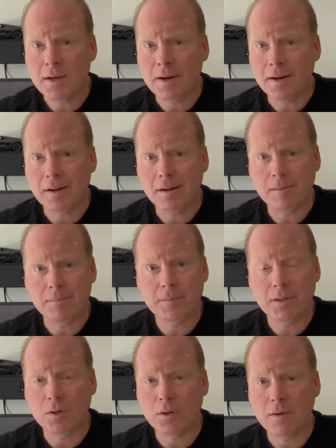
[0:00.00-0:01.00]
Um,
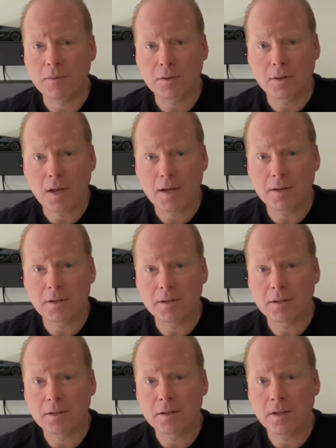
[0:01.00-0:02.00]
you know, you have a lot
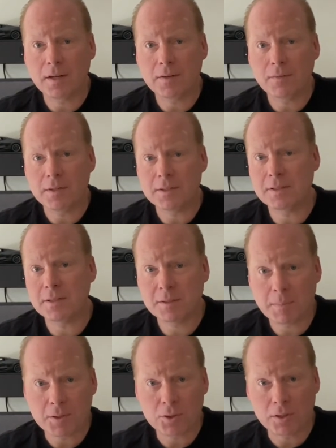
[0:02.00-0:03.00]
of client devices,
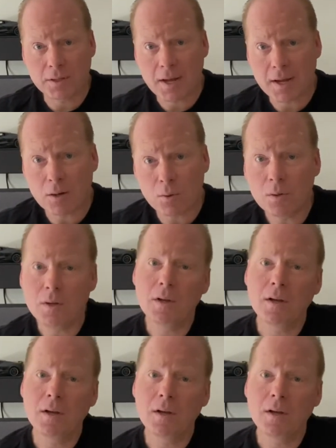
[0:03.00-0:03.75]
especially now,